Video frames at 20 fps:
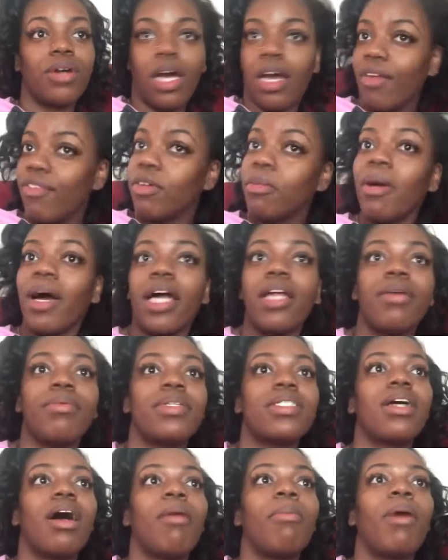Everybody
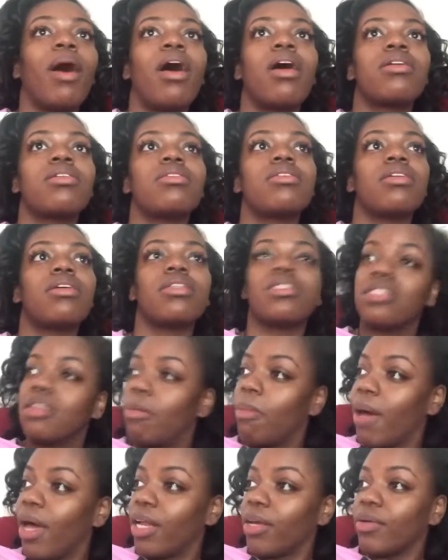was hypoxic.
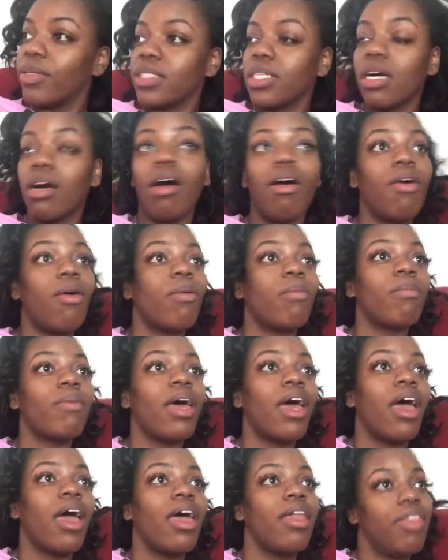Somebody was a cold
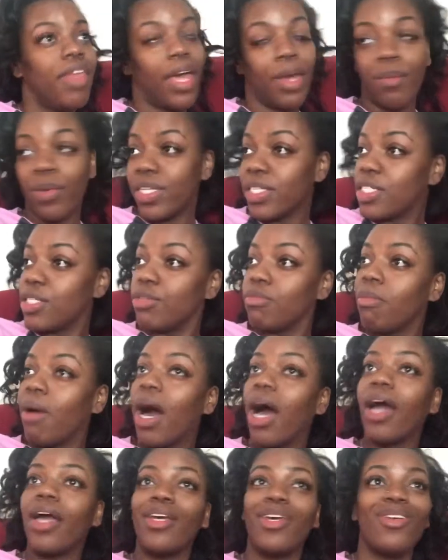med. They went to
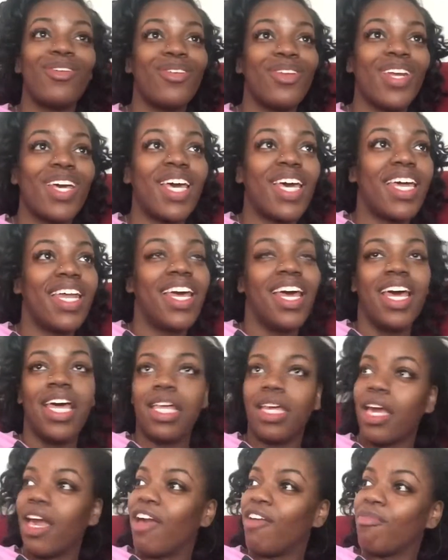my unit,
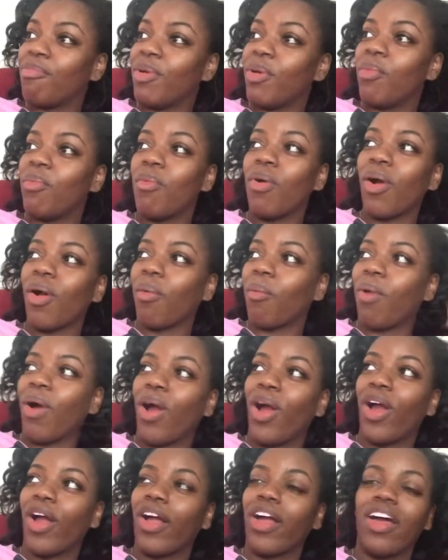gave me more
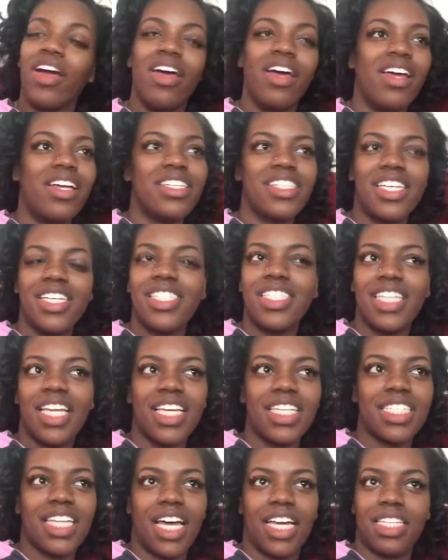work, just
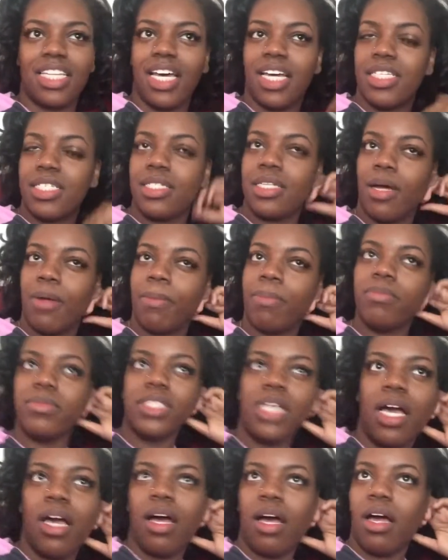things like that. So,
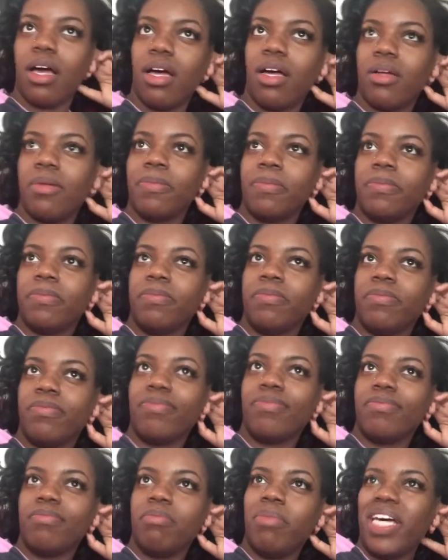but
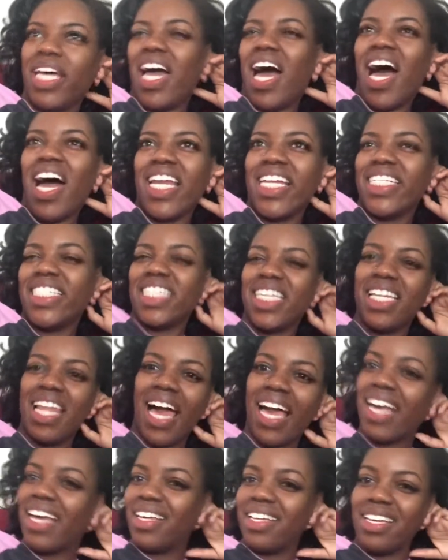honestly,
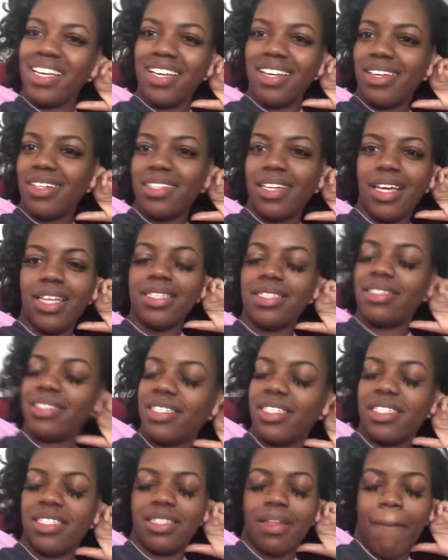like, it's
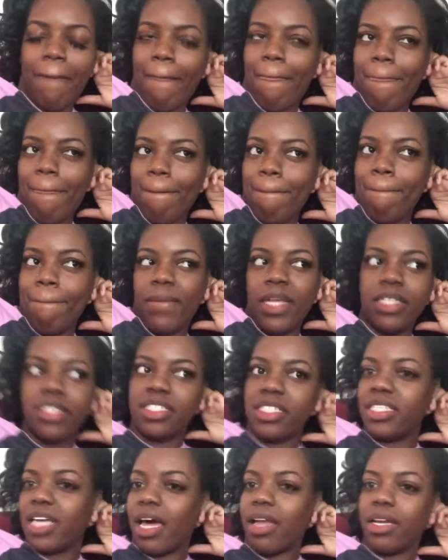just
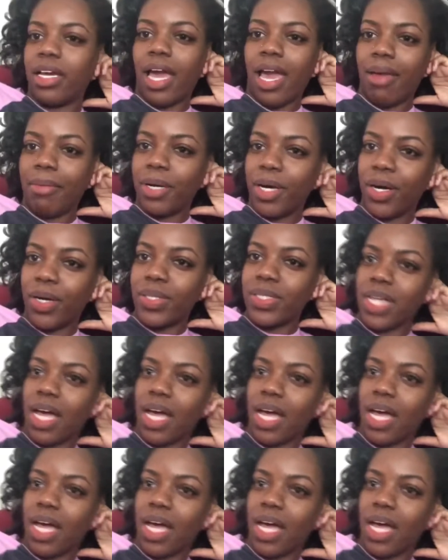how the game goes.